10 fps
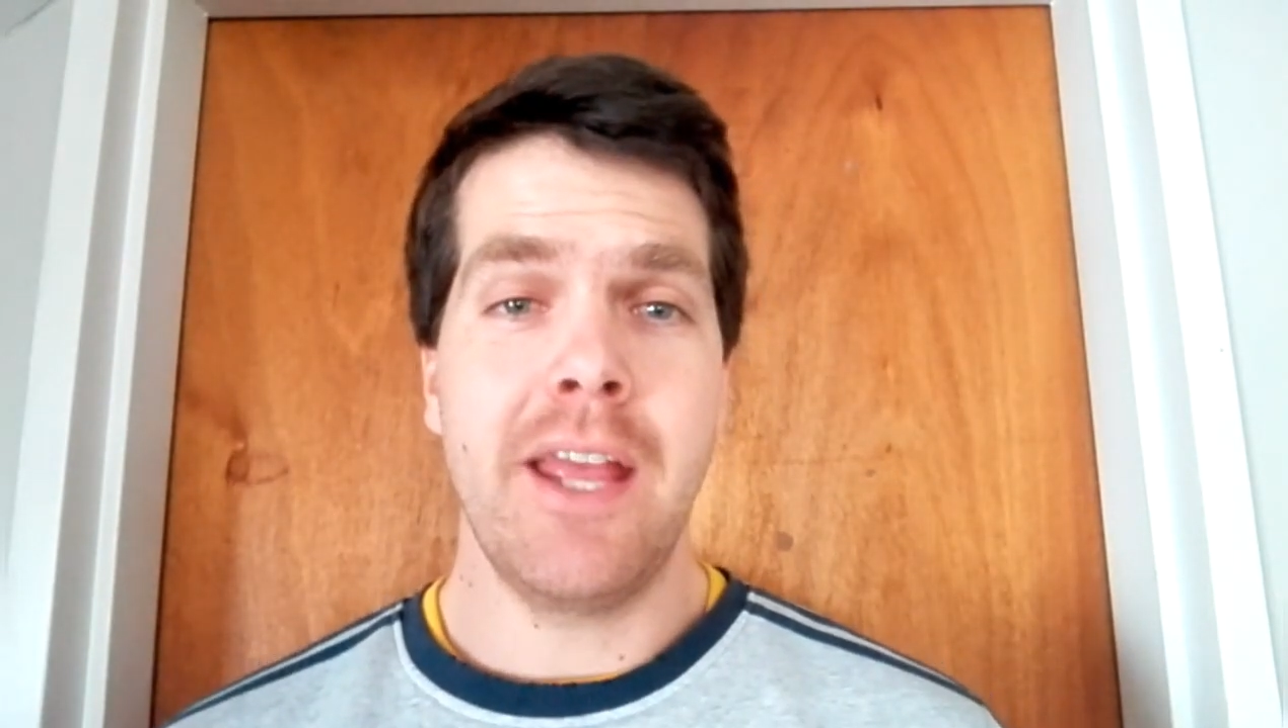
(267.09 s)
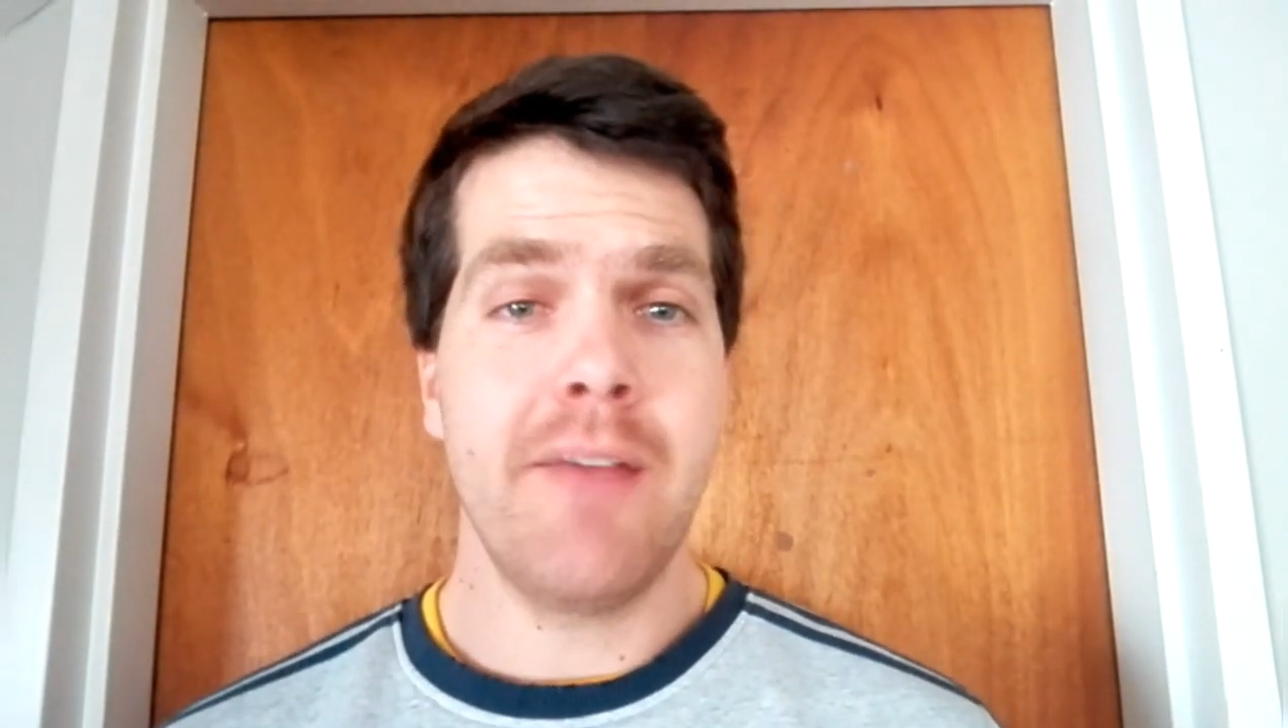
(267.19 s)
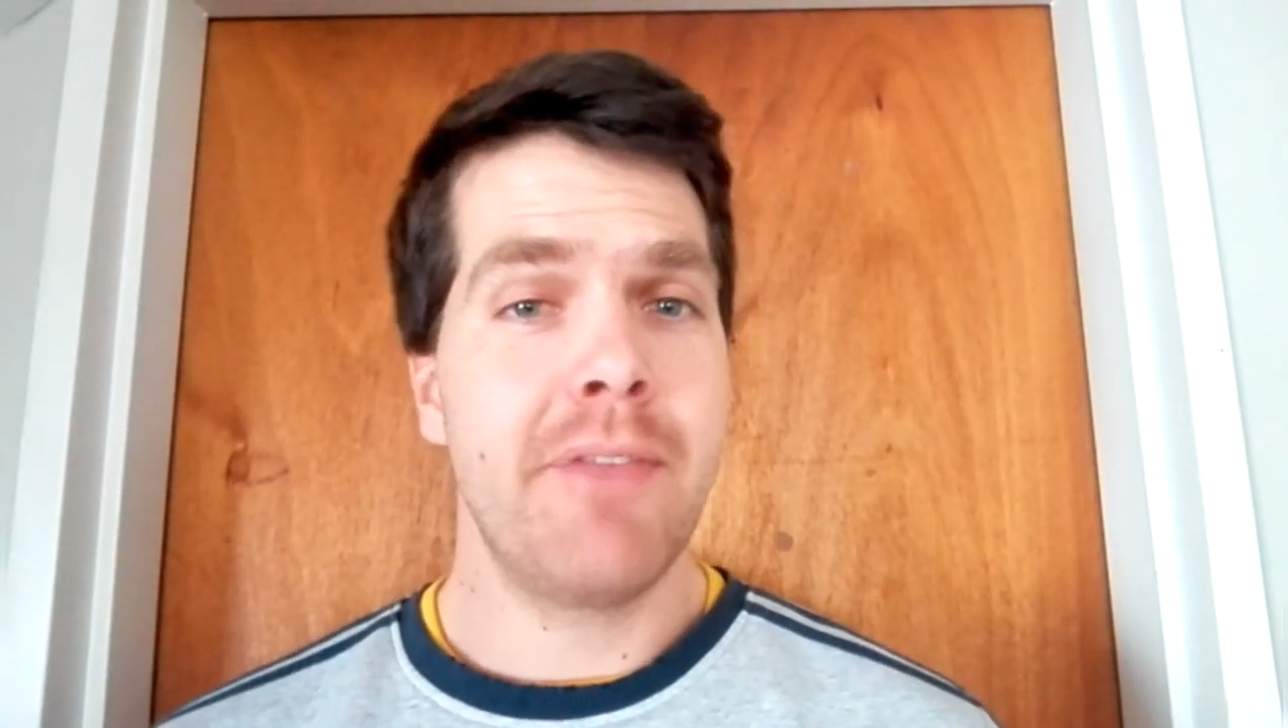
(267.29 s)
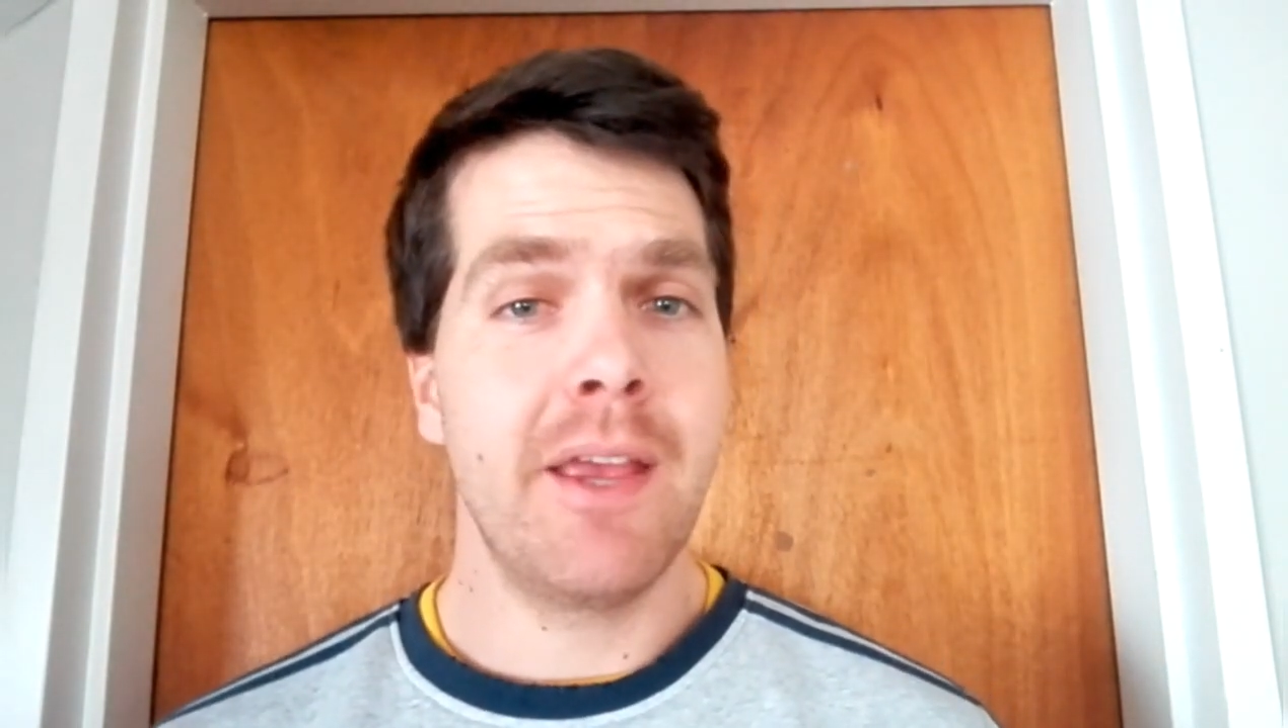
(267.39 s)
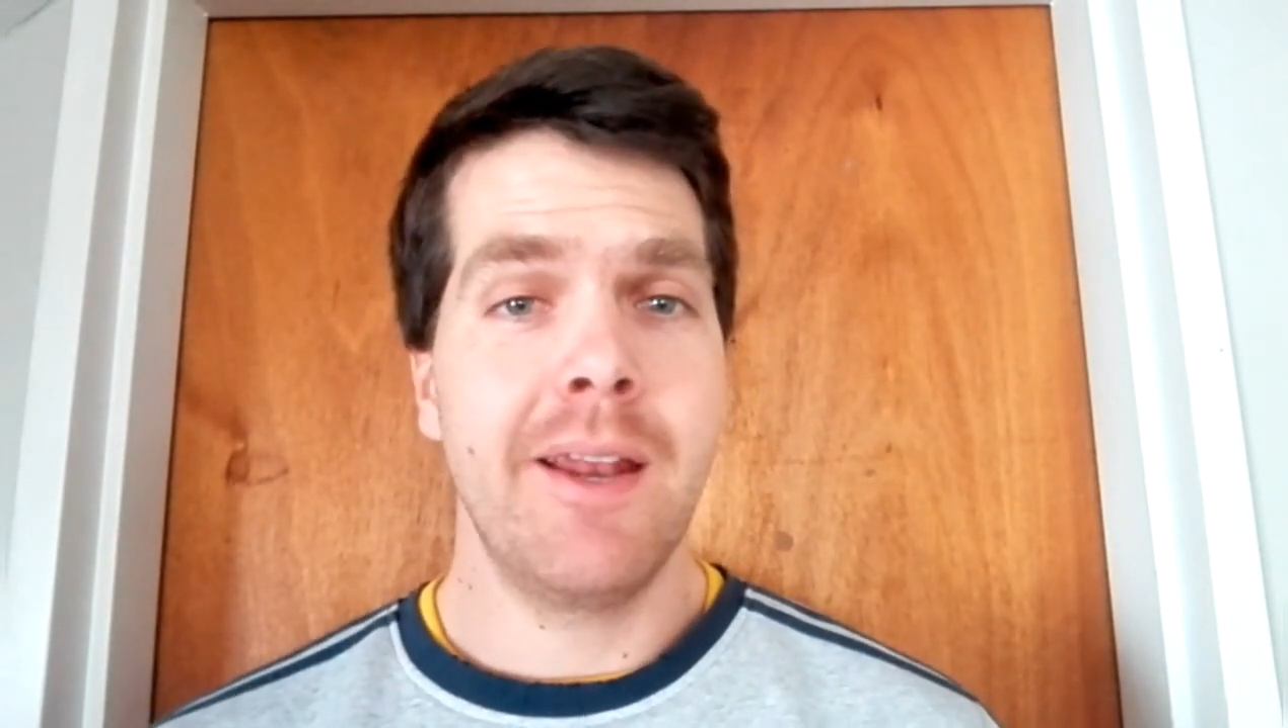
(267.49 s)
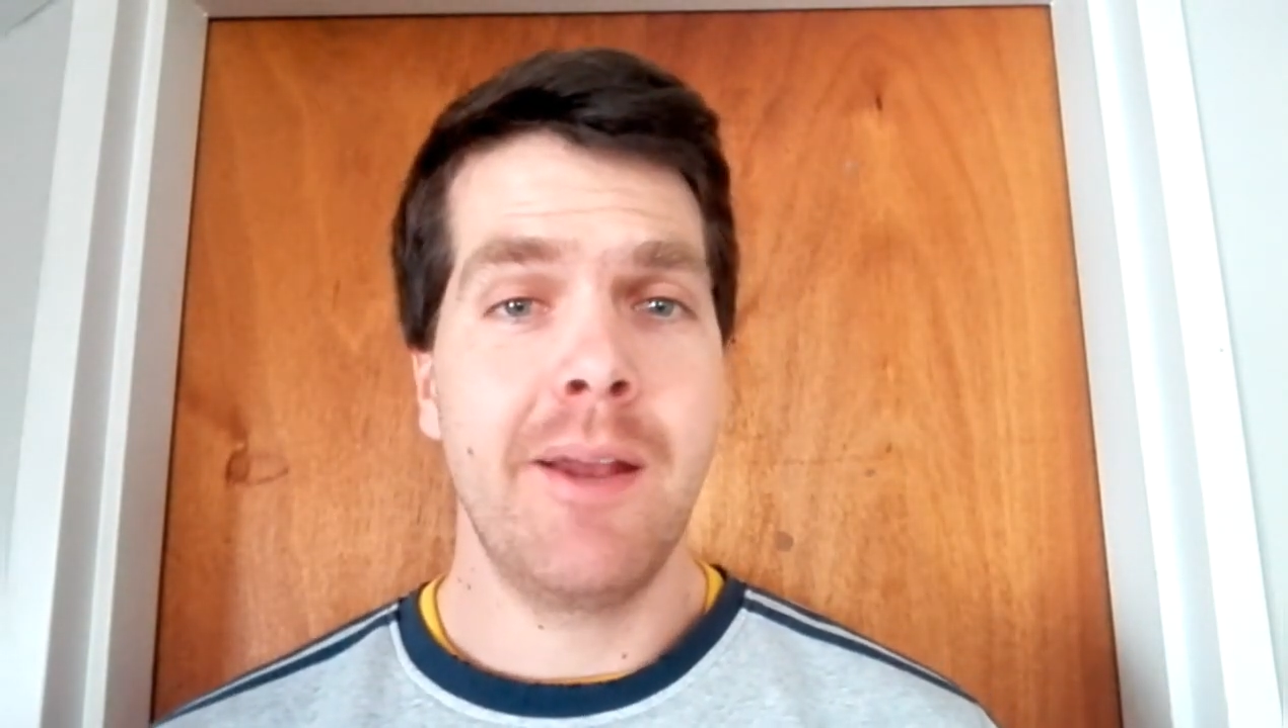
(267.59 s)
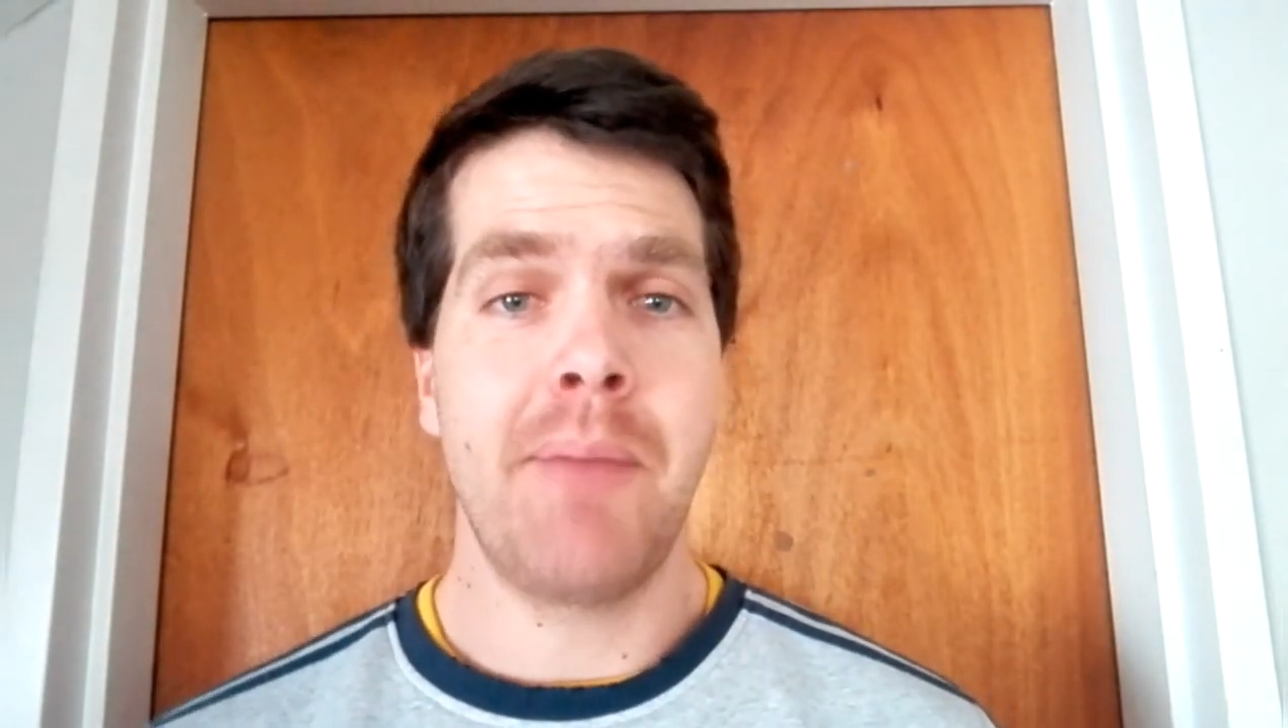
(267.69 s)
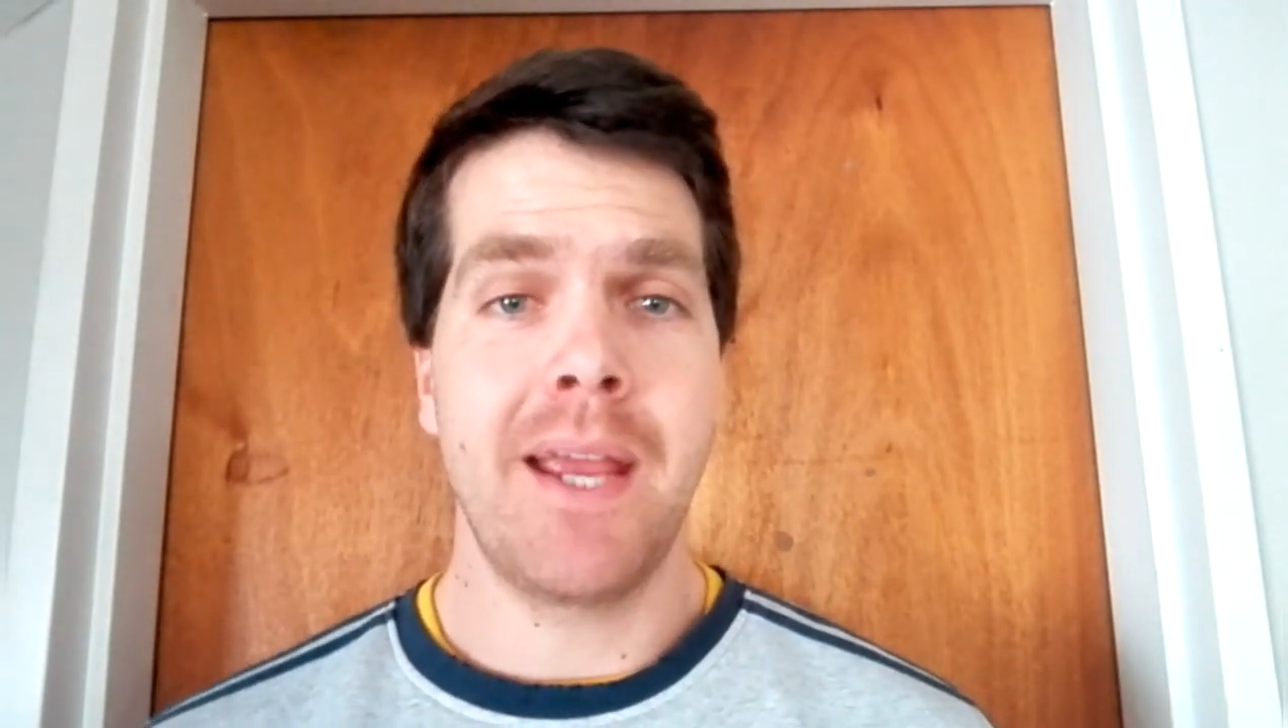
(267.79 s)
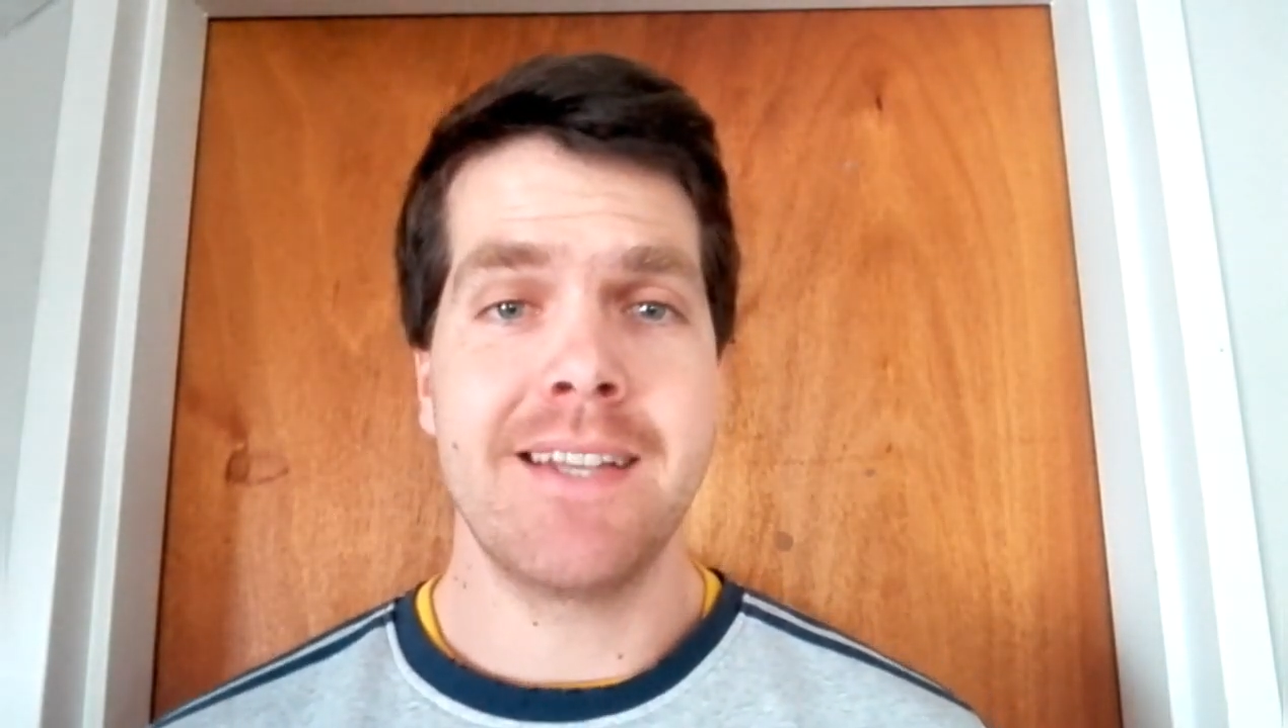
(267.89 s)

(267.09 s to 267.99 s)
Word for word: if they're going to make